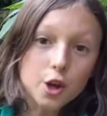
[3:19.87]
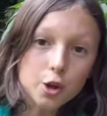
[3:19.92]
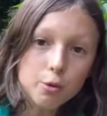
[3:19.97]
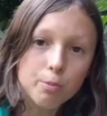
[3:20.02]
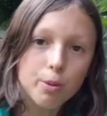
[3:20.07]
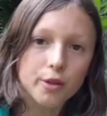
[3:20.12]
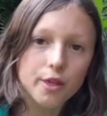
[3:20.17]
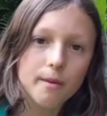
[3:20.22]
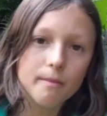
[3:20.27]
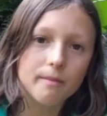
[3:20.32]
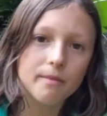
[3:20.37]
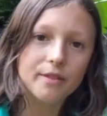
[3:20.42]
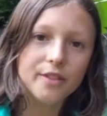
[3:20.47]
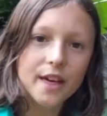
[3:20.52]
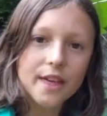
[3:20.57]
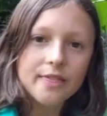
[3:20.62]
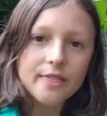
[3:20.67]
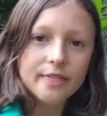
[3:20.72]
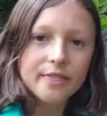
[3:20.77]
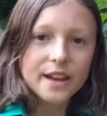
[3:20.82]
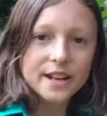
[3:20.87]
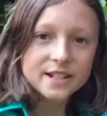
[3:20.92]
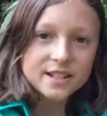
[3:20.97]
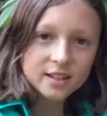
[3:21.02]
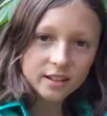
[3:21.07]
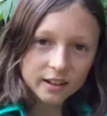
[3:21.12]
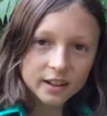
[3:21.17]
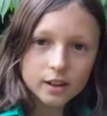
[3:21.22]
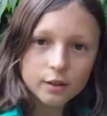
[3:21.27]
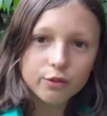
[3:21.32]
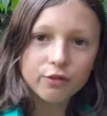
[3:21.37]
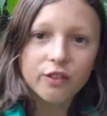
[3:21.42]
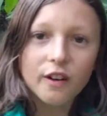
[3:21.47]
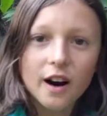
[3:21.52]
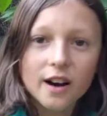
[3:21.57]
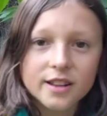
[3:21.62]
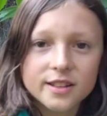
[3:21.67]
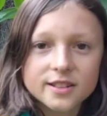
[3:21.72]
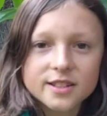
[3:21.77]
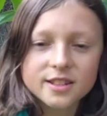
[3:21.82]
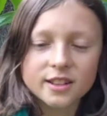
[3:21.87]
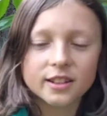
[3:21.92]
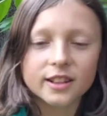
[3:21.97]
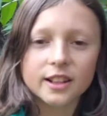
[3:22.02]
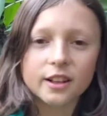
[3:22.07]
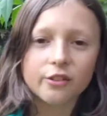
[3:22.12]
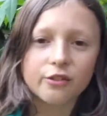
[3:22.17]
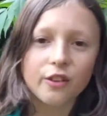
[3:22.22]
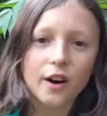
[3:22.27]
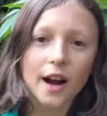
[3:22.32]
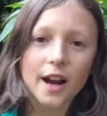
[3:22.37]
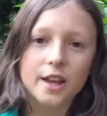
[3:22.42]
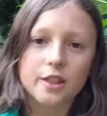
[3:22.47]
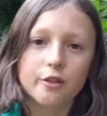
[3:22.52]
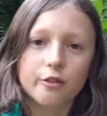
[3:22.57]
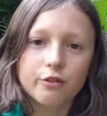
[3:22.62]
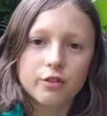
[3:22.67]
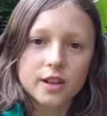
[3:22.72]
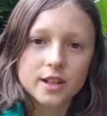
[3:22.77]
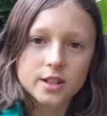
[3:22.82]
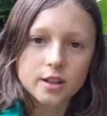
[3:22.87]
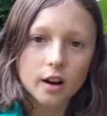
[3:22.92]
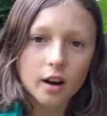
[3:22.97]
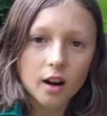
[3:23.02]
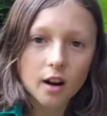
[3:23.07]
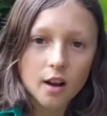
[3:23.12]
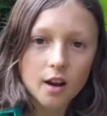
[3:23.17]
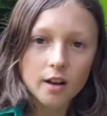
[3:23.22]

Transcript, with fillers: you put them, then they solidify, solidify in the freezer.